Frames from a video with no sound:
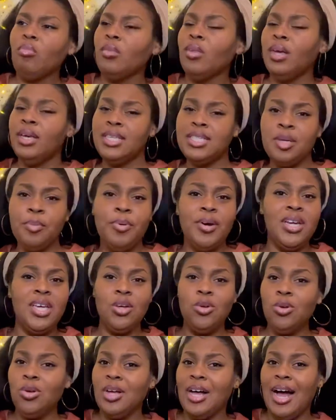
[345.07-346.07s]
He's a pretty
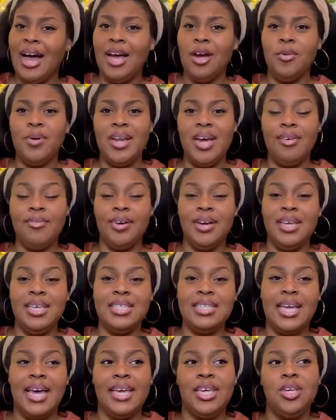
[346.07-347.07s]
cool guy or whatever. And
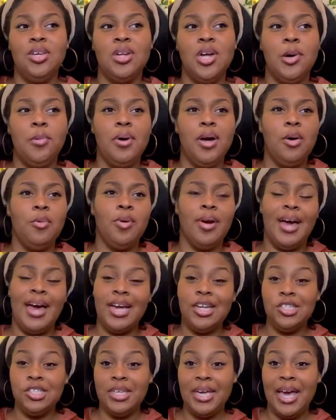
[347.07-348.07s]
he's like, you know what? We're
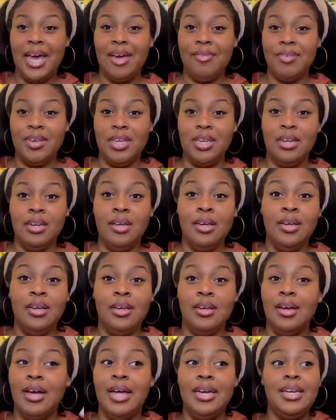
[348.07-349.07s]
actually having
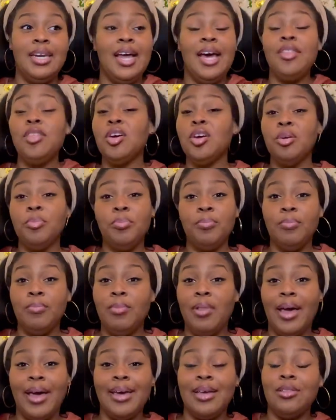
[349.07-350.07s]
another
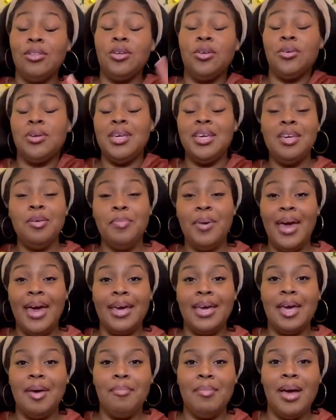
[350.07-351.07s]
like little
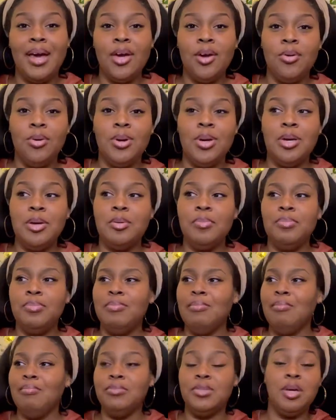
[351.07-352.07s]
kickback at my crib
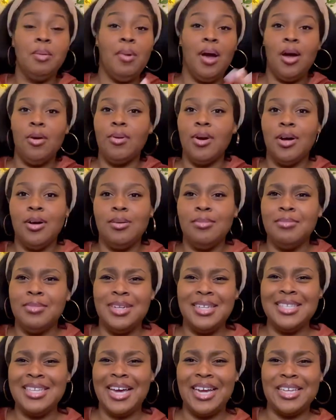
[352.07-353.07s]
tomorrow.
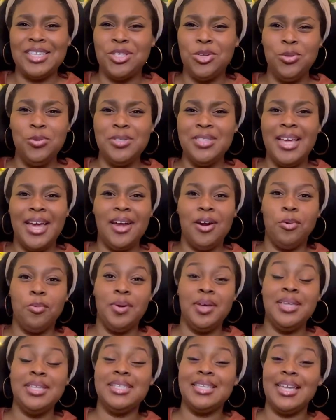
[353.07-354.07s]
And it's like a Tuesday or
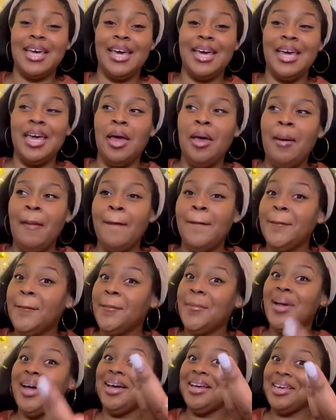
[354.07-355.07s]
Wednesday.
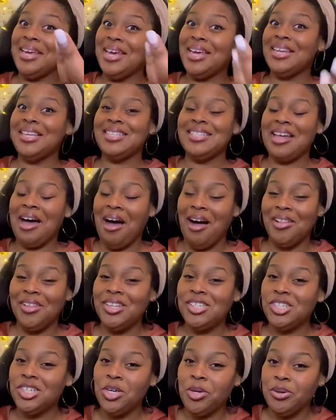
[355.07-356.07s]
Again, it's
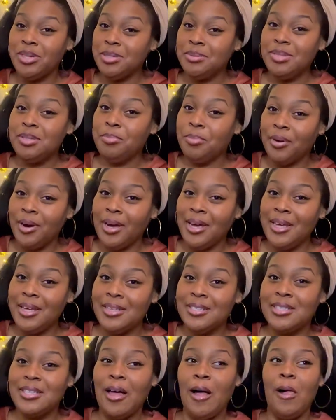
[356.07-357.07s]
college and Christmas break.
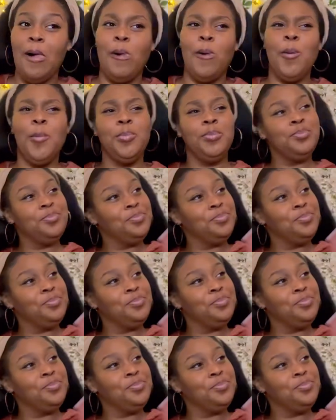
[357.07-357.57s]
So